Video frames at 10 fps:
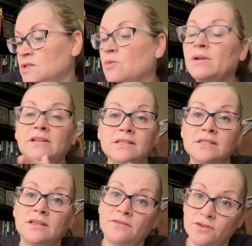I'm going to
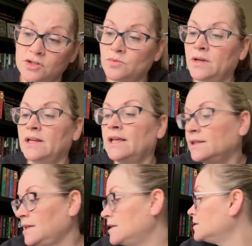listen to the first one at
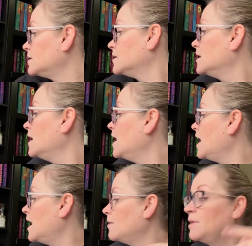least,
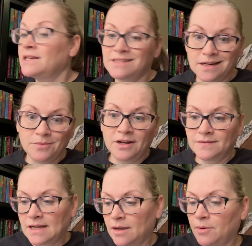because then I would have
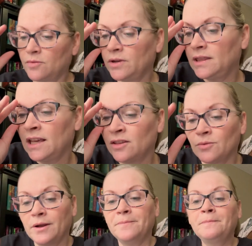to eyeball read the other
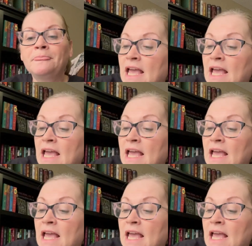one.